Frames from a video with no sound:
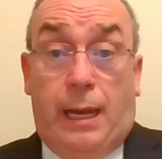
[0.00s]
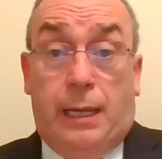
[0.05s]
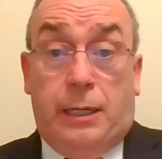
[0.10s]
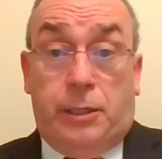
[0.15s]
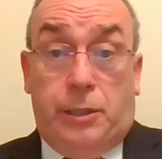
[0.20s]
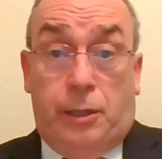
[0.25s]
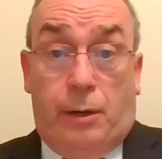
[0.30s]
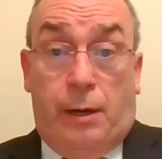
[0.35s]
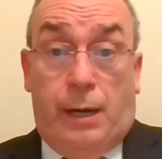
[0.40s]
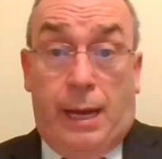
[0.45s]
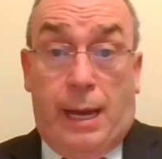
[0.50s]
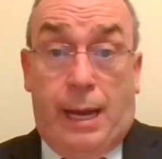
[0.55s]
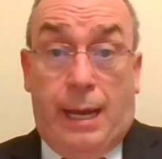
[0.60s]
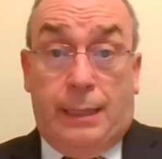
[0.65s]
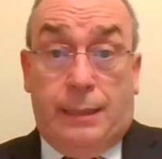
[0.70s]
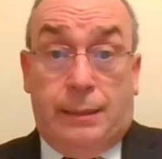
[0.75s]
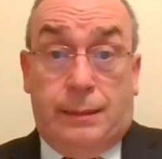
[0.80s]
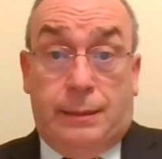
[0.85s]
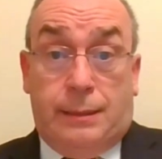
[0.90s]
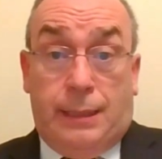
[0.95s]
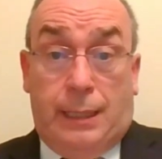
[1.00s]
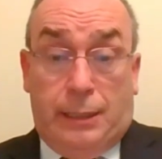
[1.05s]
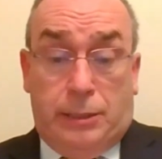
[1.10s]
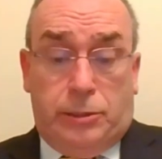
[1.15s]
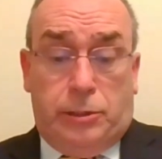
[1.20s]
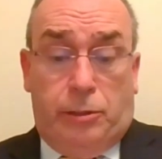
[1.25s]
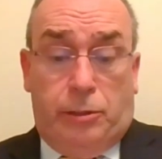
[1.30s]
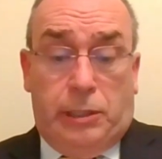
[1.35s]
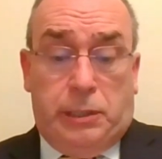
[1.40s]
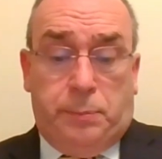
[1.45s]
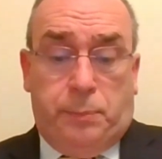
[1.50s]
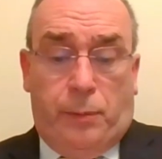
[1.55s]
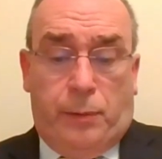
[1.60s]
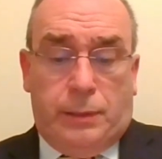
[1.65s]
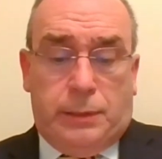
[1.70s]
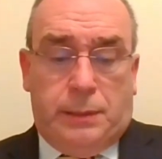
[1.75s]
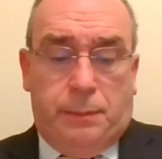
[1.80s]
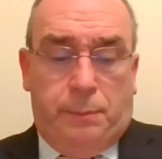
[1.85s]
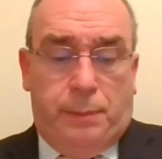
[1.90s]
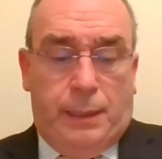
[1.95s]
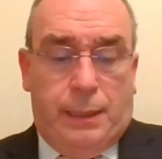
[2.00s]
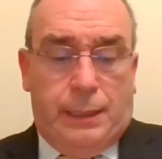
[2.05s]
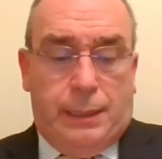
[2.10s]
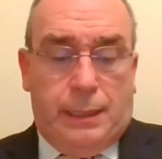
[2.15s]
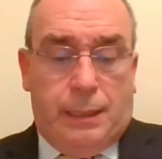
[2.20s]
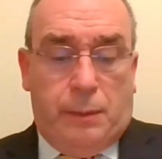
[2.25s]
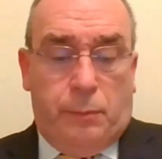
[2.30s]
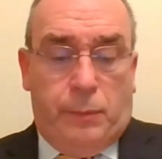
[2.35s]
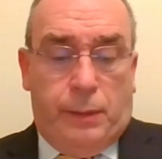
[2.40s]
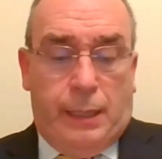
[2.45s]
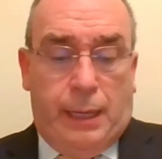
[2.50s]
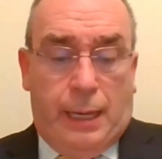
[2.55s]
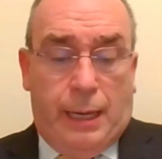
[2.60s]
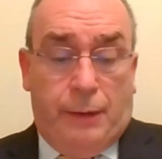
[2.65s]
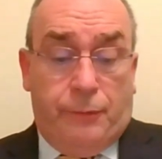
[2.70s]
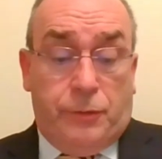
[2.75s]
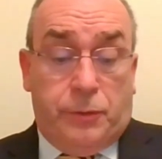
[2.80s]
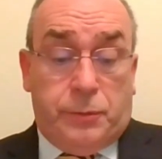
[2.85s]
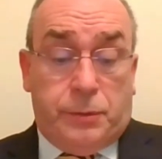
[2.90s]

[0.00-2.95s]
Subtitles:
at your hand. That's the responsibility that we have.